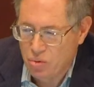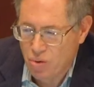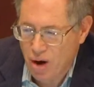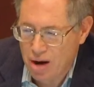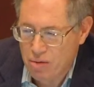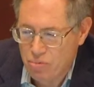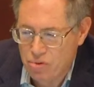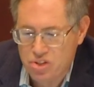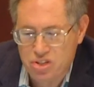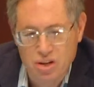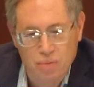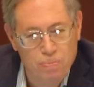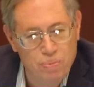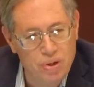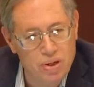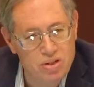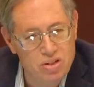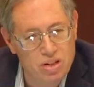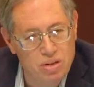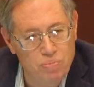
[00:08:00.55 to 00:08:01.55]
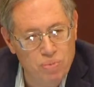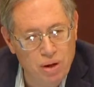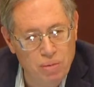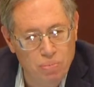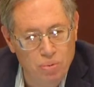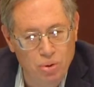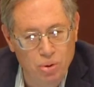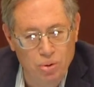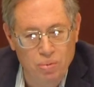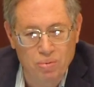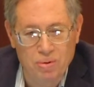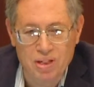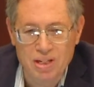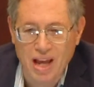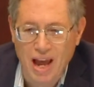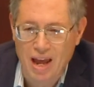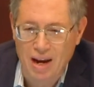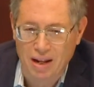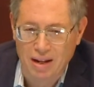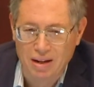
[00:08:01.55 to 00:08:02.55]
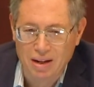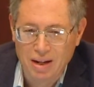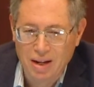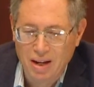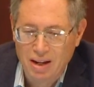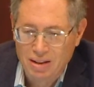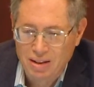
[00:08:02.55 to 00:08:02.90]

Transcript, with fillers: the right recipients are the people who can get it.